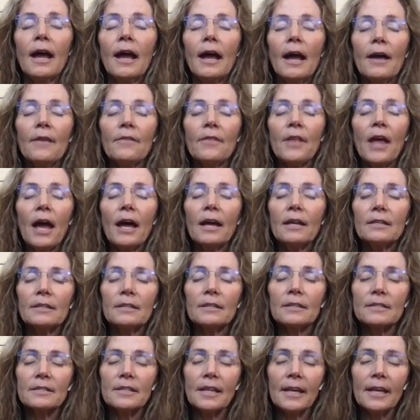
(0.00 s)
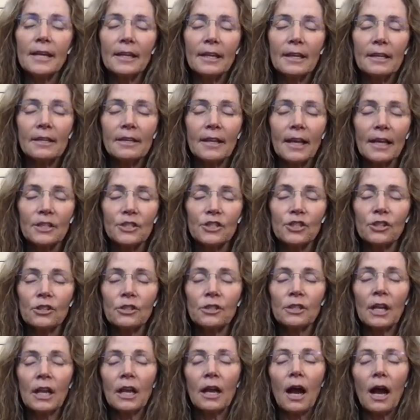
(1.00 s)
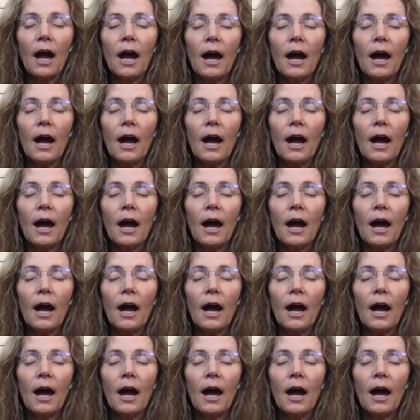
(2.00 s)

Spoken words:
And then taking that journey